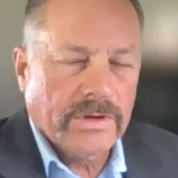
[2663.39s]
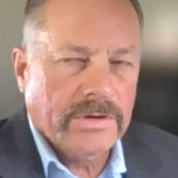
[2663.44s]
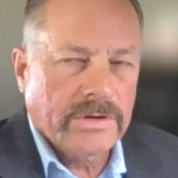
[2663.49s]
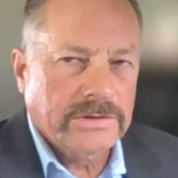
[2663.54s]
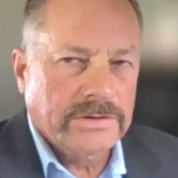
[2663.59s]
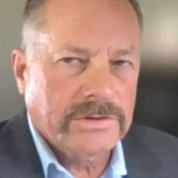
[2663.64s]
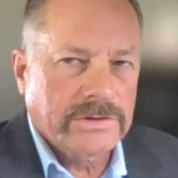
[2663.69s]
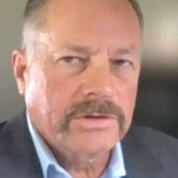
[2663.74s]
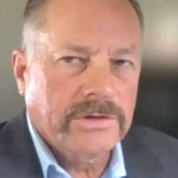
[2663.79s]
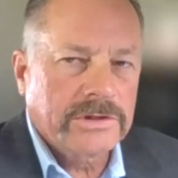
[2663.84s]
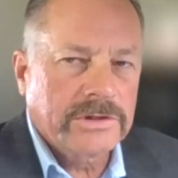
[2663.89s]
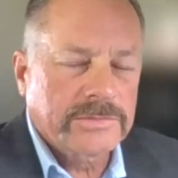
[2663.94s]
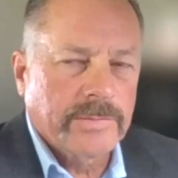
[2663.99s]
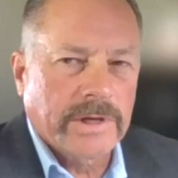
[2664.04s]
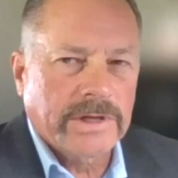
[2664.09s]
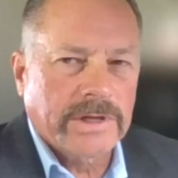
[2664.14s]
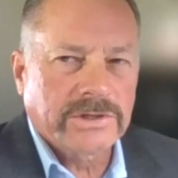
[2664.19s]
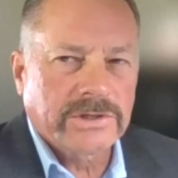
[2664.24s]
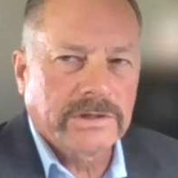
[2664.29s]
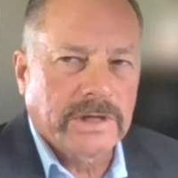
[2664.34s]
So you just
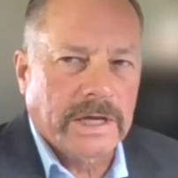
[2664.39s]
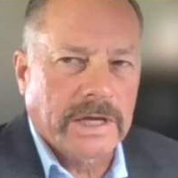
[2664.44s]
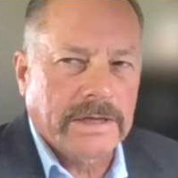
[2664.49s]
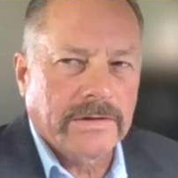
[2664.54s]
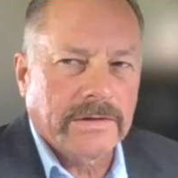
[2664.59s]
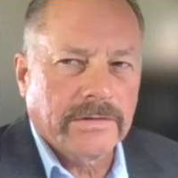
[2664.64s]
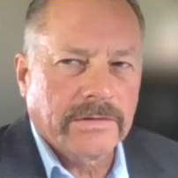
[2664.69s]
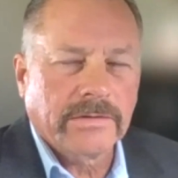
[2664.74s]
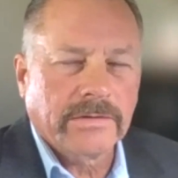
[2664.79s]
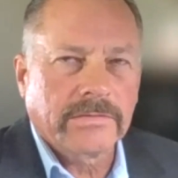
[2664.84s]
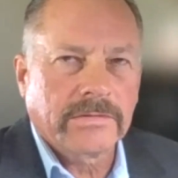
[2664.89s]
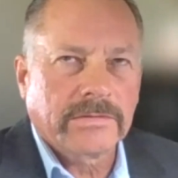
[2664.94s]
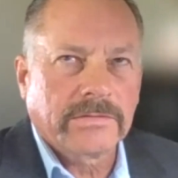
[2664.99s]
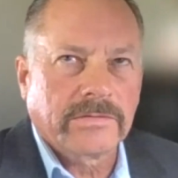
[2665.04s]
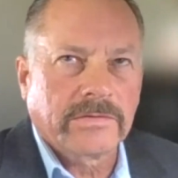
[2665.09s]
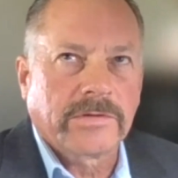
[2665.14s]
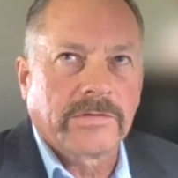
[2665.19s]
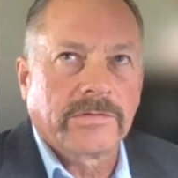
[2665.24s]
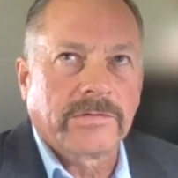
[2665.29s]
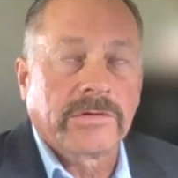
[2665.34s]
mentioned that
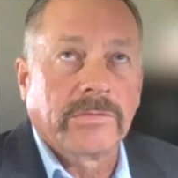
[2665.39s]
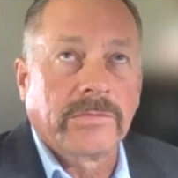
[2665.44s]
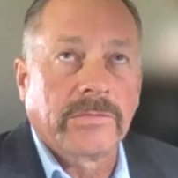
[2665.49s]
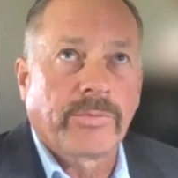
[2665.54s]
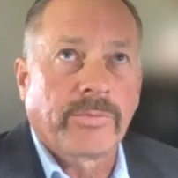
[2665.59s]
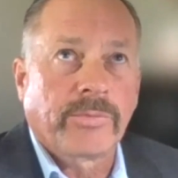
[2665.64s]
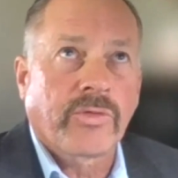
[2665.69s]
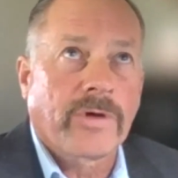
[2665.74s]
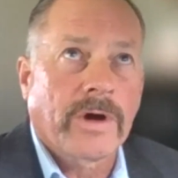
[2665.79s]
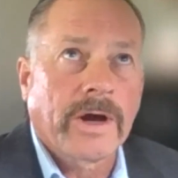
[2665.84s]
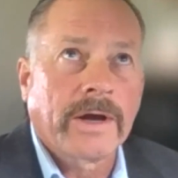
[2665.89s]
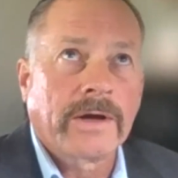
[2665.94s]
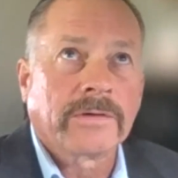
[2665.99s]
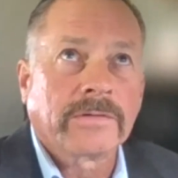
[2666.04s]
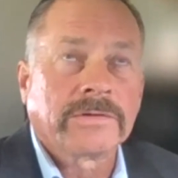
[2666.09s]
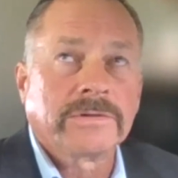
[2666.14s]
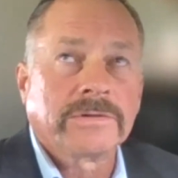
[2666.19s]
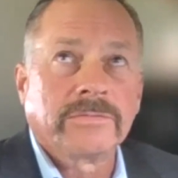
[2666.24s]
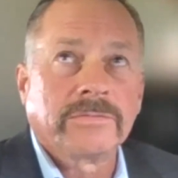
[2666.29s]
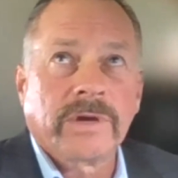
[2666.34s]

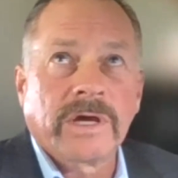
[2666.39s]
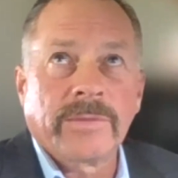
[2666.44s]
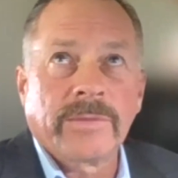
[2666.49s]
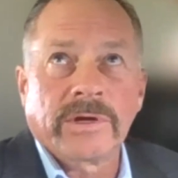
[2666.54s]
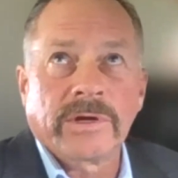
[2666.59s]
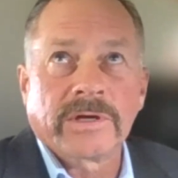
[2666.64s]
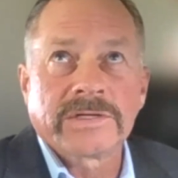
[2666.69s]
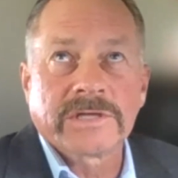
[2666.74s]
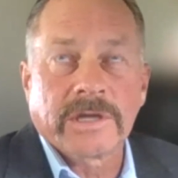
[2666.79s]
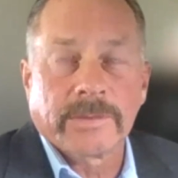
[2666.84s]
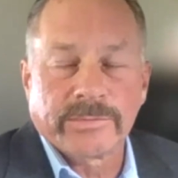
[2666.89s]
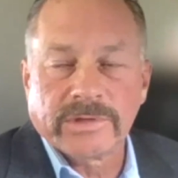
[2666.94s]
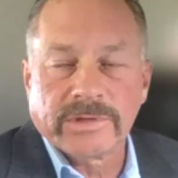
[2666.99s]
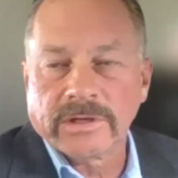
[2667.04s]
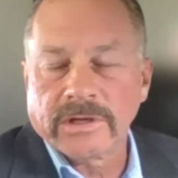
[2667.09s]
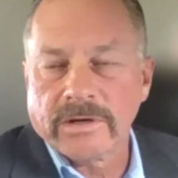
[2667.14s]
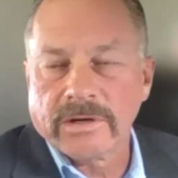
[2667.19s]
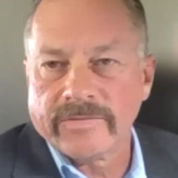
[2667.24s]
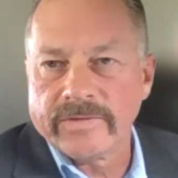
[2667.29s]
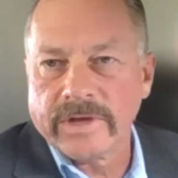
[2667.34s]
prior to maybe
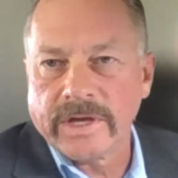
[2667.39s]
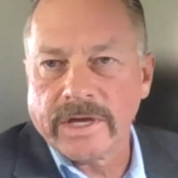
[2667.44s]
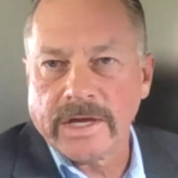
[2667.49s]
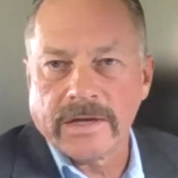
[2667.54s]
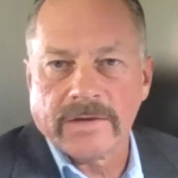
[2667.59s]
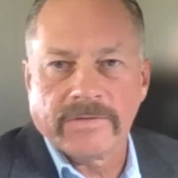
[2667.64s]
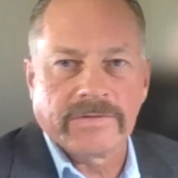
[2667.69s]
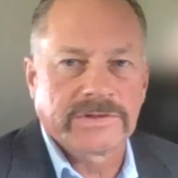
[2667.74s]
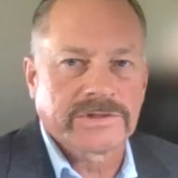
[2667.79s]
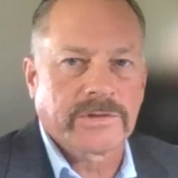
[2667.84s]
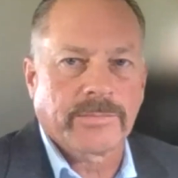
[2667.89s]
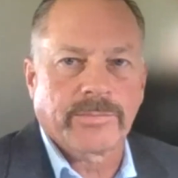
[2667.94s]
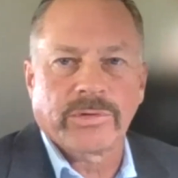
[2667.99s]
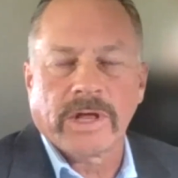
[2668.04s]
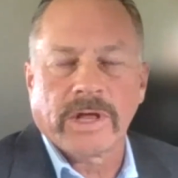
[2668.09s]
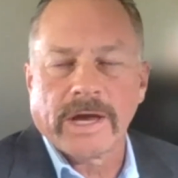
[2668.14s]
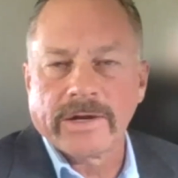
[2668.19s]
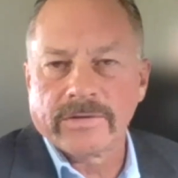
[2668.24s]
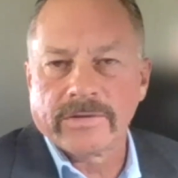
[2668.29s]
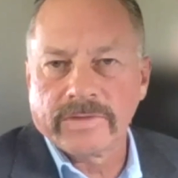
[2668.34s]
accepting of a
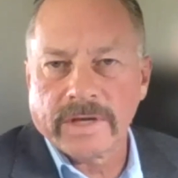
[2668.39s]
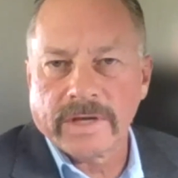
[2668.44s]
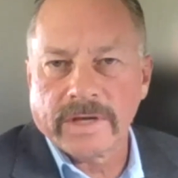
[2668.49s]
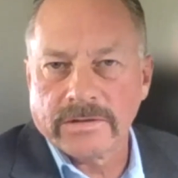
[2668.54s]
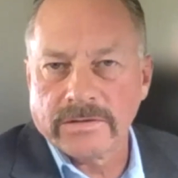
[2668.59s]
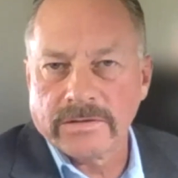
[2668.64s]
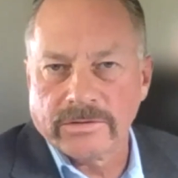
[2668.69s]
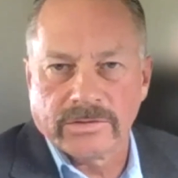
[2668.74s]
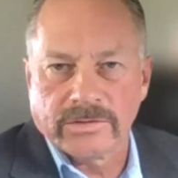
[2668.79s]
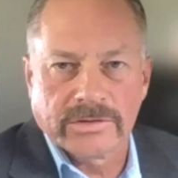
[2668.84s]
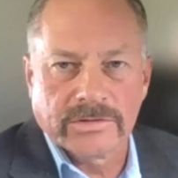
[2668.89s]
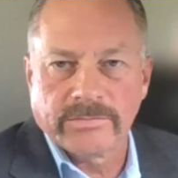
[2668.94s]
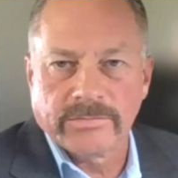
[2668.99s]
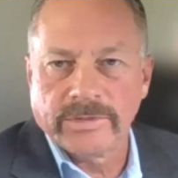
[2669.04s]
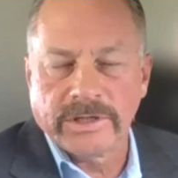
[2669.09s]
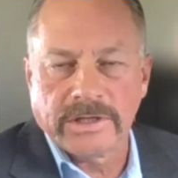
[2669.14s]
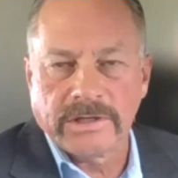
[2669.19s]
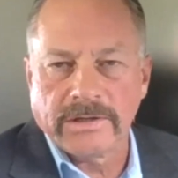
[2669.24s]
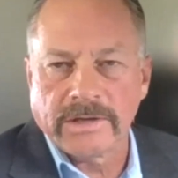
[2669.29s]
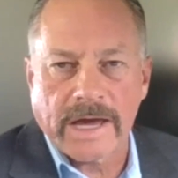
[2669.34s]
supplier that you could
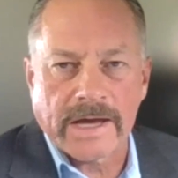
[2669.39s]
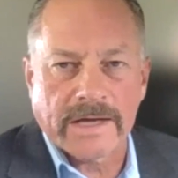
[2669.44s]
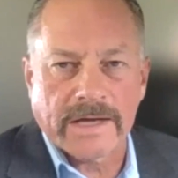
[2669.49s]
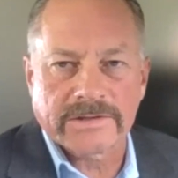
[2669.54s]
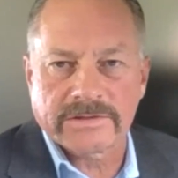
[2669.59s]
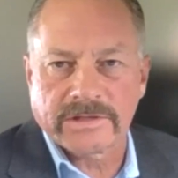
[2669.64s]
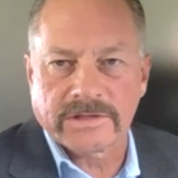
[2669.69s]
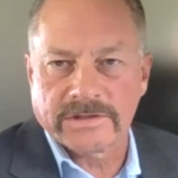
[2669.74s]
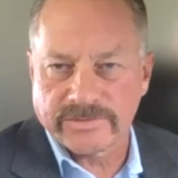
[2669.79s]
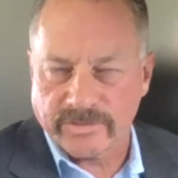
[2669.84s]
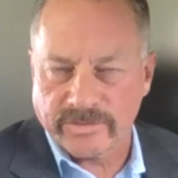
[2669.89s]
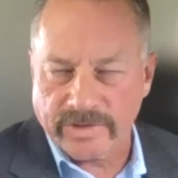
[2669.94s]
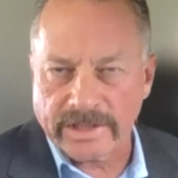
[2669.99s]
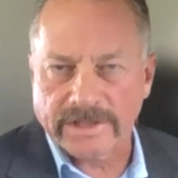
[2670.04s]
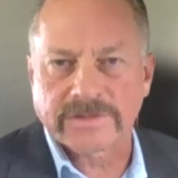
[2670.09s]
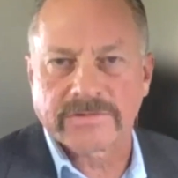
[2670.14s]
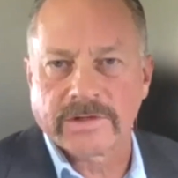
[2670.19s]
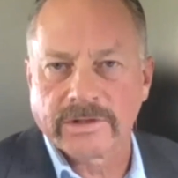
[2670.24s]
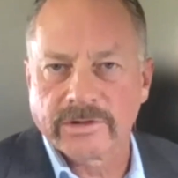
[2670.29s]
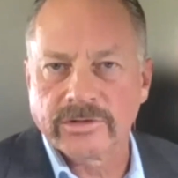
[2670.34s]
be asked as
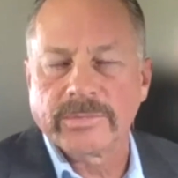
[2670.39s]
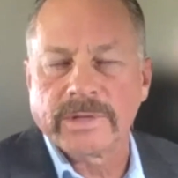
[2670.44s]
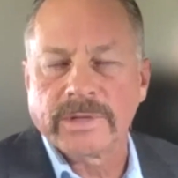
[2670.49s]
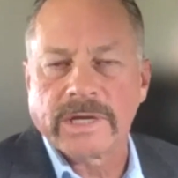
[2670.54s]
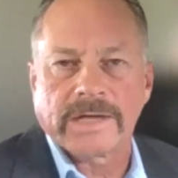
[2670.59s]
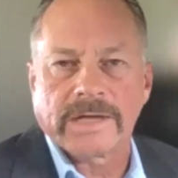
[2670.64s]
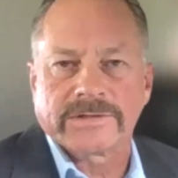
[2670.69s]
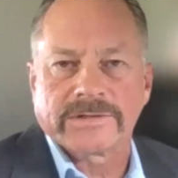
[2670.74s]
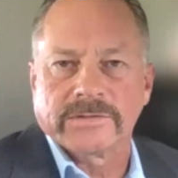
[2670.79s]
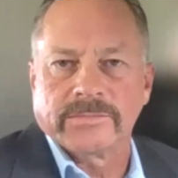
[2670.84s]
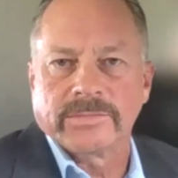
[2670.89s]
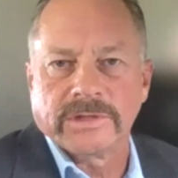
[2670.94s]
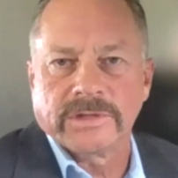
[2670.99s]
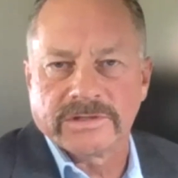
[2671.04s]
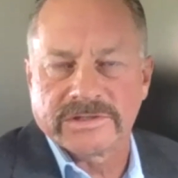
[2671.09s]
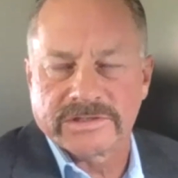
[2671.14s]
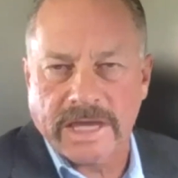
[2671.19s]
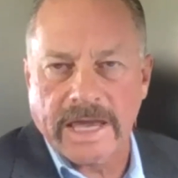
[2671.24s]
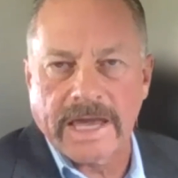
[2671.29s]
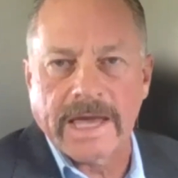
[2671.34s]
FlexRay could be asked to be
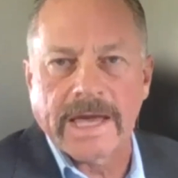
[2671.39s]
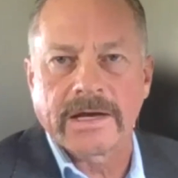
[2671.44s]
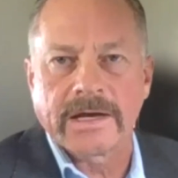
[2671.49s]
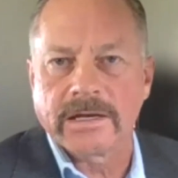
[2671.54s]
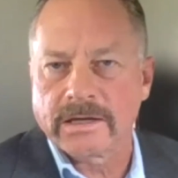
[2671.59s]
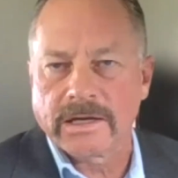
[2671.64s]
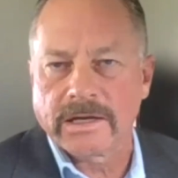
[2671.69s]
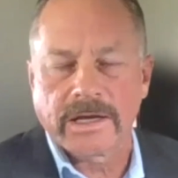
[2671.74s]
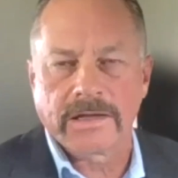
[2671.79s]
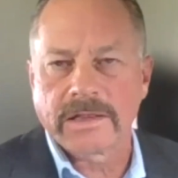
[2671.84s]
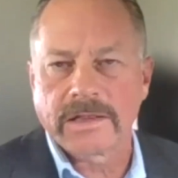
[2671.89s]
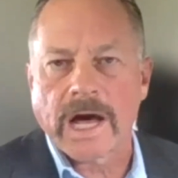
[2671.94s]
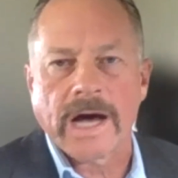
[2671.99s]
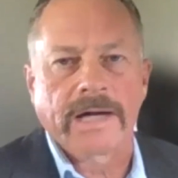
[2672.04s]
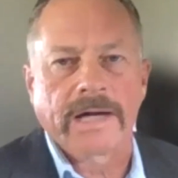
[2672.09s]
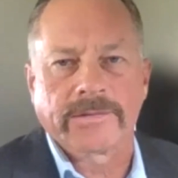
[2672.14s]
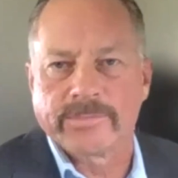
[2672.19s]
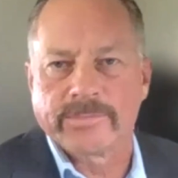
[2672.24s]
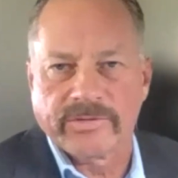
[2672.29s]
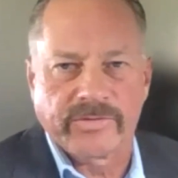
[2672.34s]
scanning a
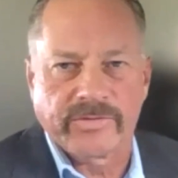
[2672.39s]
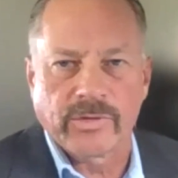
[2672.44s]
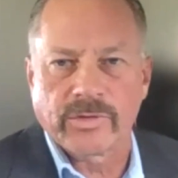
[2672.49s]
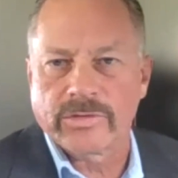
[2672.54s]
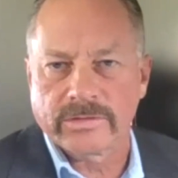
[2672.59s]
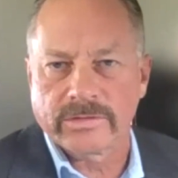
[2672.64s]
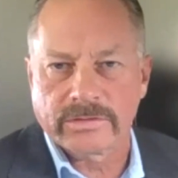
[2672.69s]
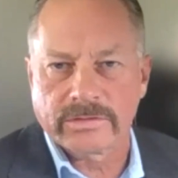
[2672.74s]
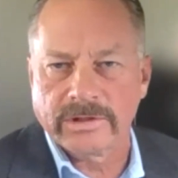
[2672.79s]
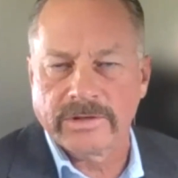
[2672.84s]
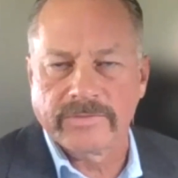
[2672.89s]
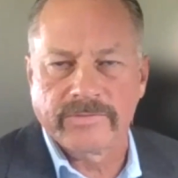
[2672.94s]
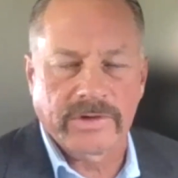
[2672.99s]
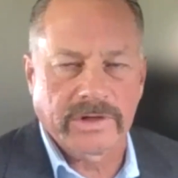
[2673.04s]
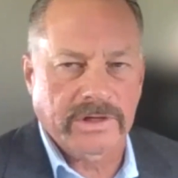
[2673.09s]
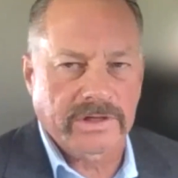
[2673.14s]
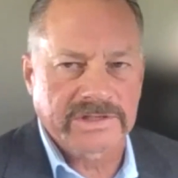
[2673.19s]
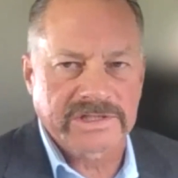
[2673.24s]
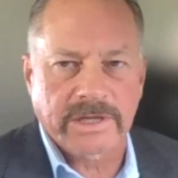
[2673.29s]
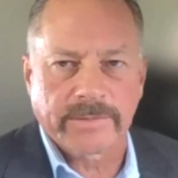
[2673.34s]
lot before they're even
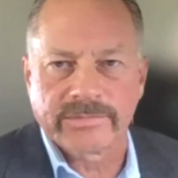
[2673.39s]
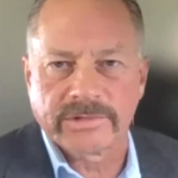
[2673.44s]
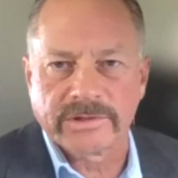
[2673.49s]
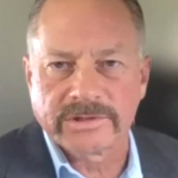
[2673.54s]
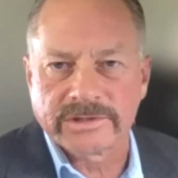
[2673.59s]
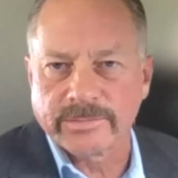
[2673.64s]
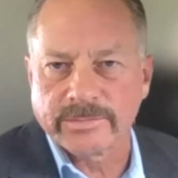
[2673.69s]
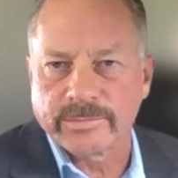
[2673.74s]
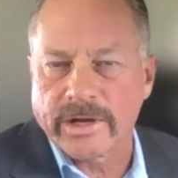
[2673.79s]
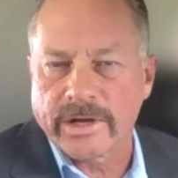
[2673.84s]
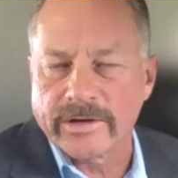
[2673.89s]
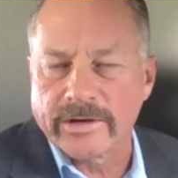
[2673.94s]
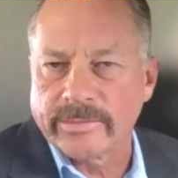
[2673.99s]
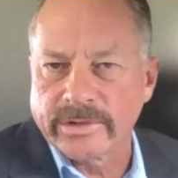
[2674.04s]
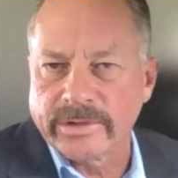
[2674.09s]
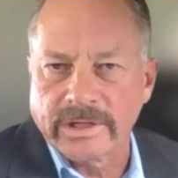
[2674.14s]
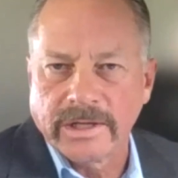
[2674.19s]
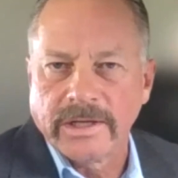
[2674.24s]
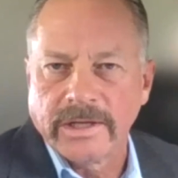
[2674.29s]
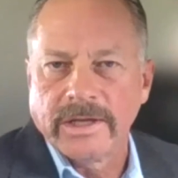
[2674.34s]
an accepted supplier. But